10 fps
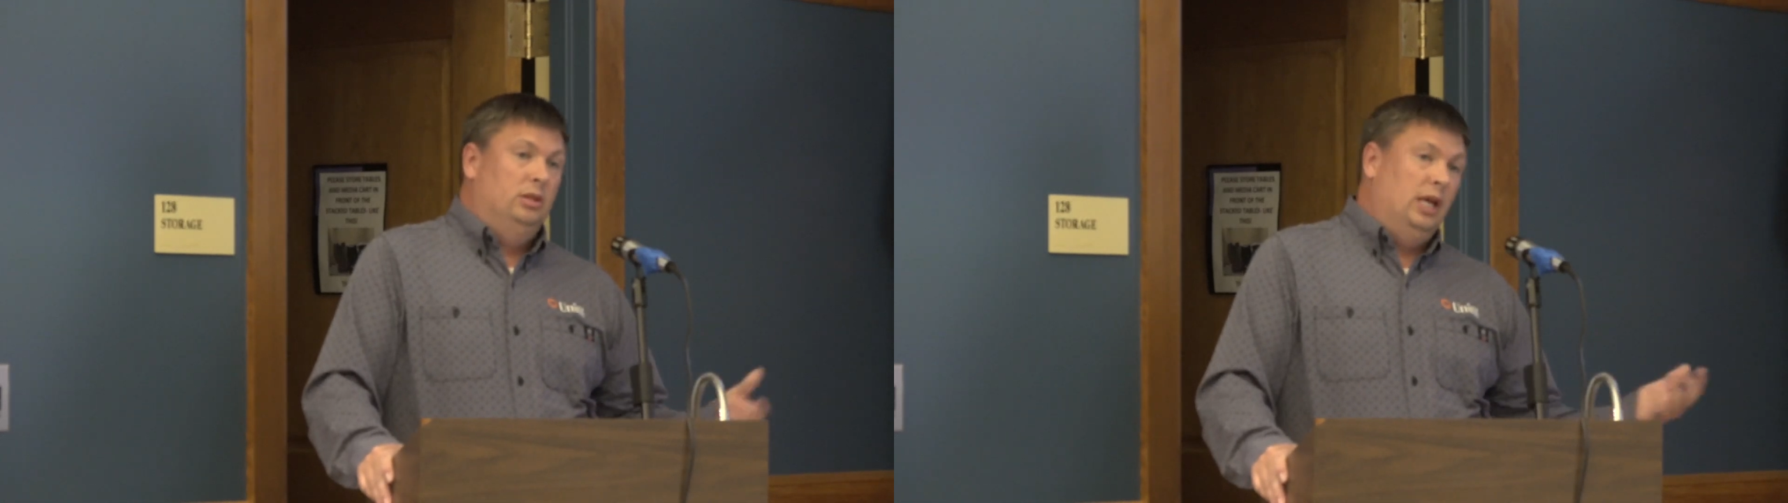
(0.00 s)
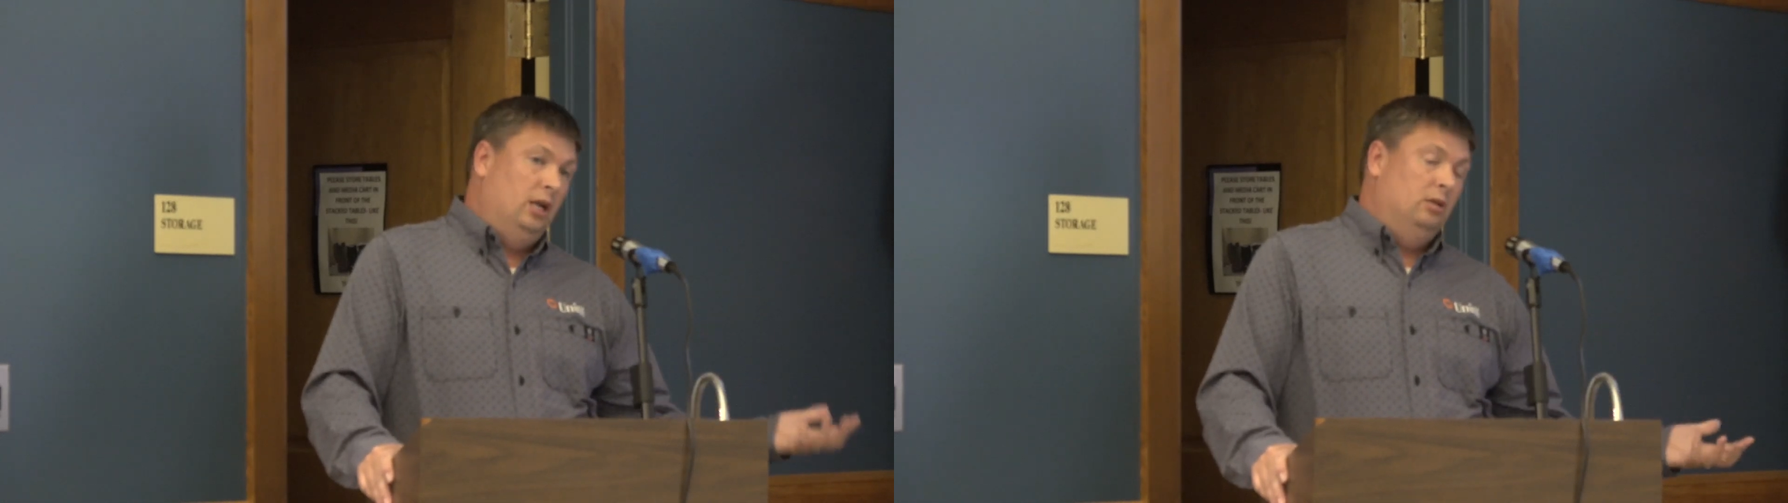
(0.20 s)

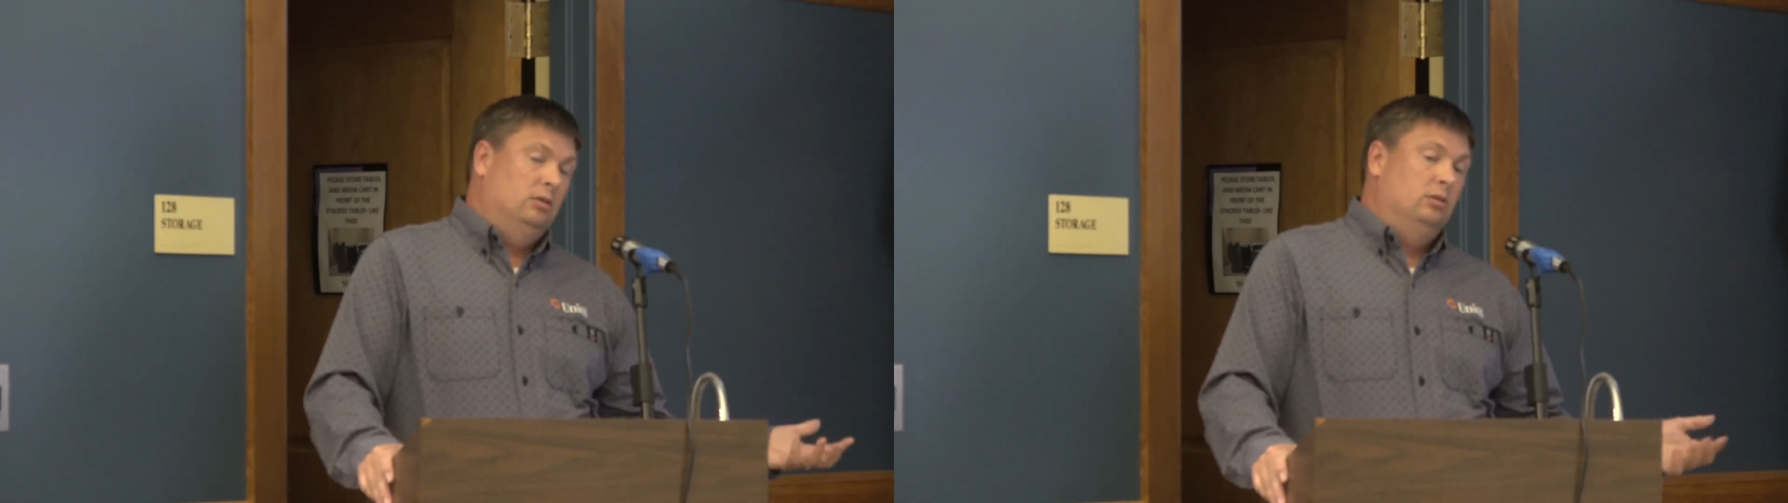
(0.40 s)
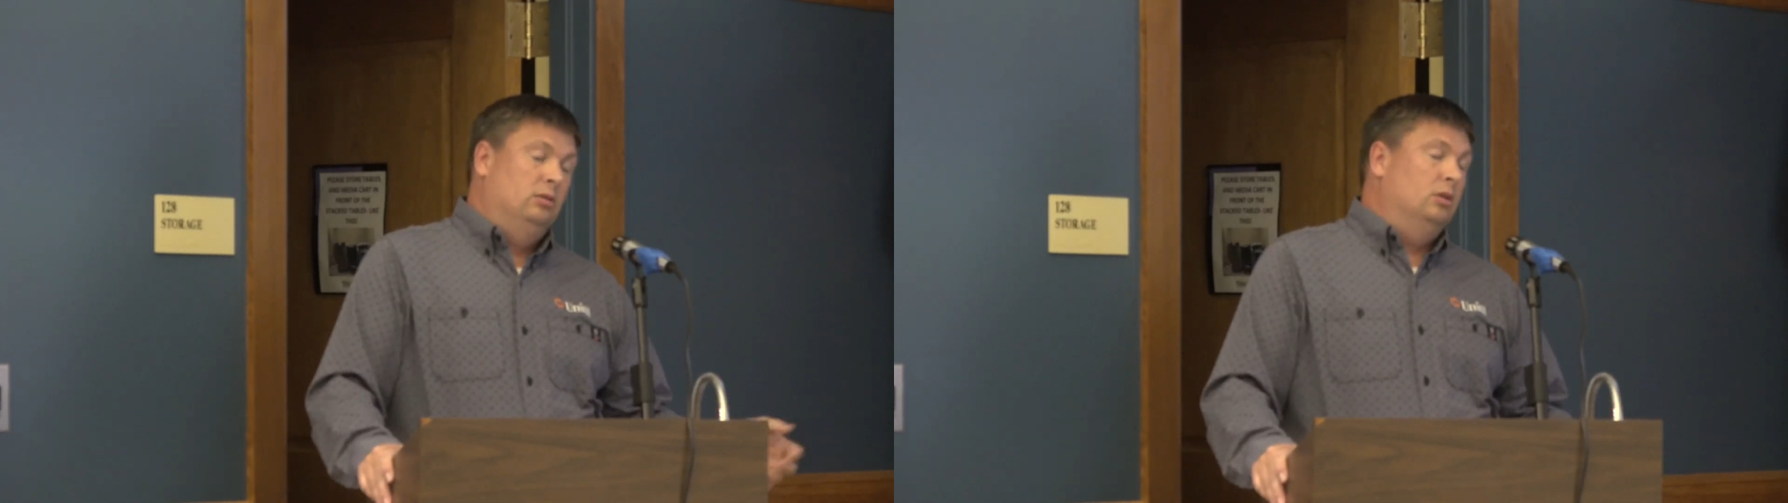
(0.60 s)
than
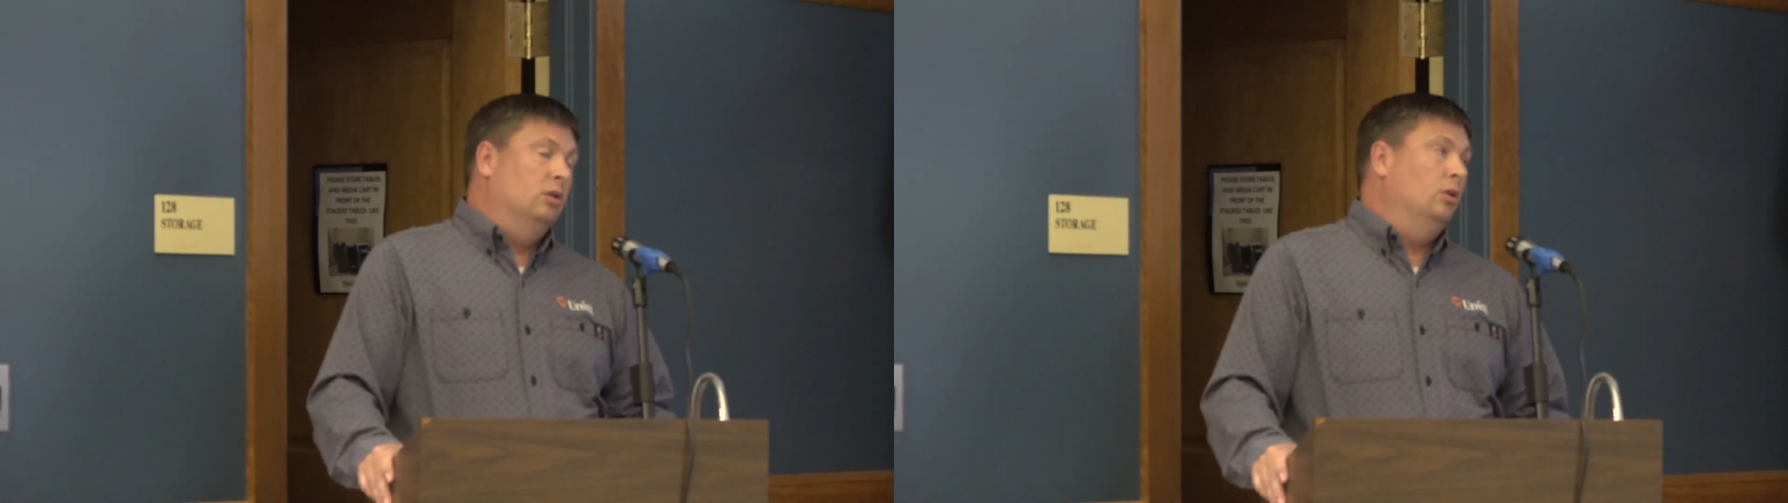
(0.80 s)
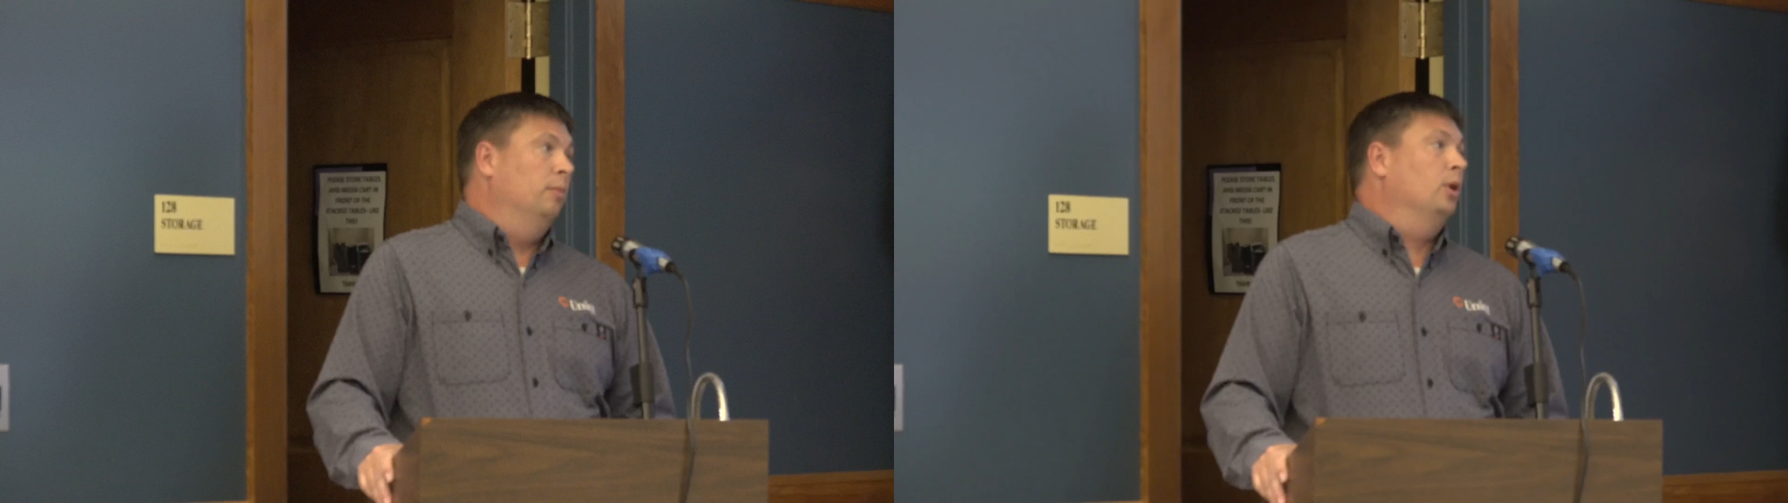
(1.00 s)

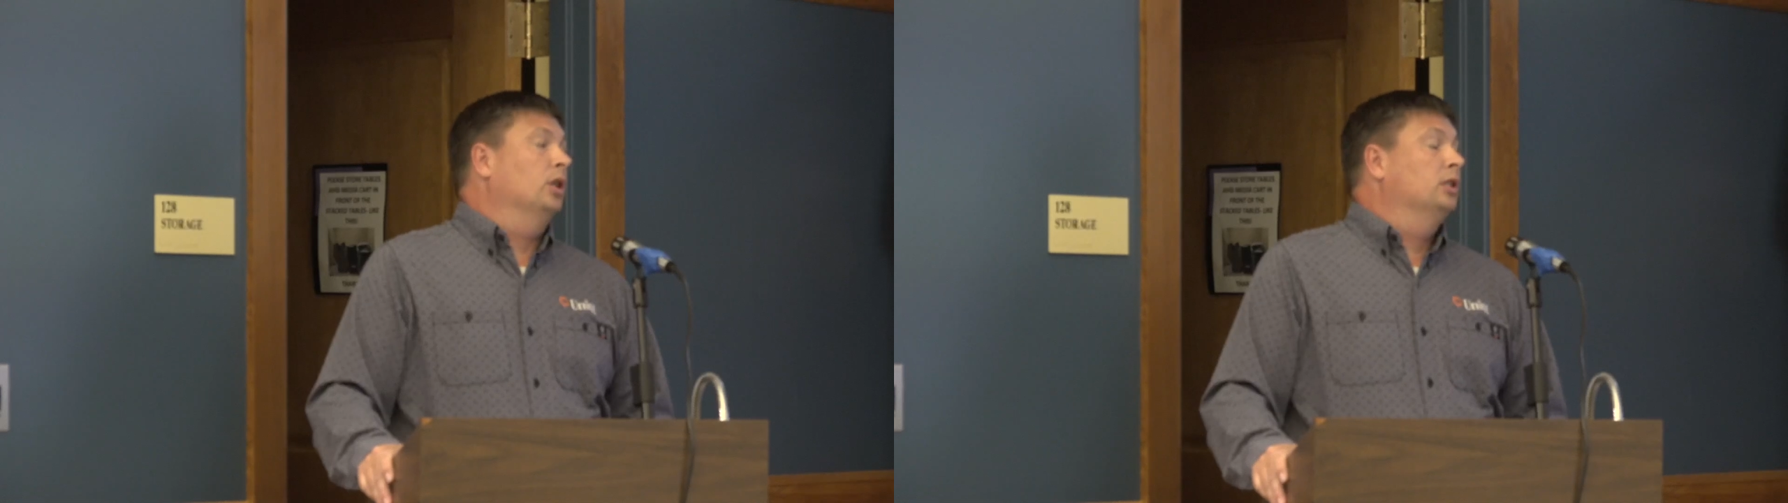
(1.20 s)
the Lunenburg